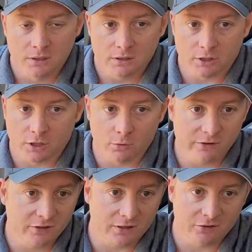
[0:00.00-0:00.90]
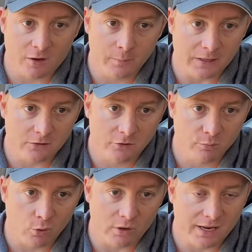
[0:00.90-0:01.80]
you can always hit us up at
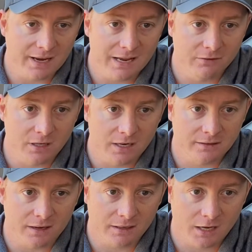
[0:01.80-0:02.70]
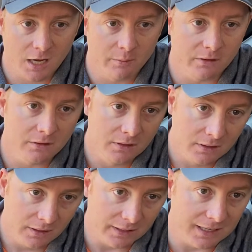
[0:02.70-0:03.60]
support@havenlock.com, and
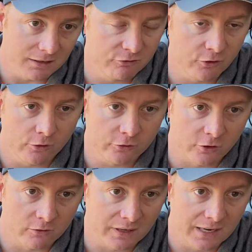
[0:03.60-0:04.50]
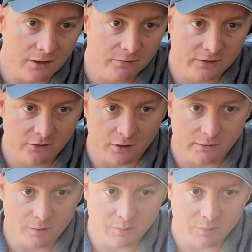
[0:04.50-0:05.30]
again, fill the survey out that's on the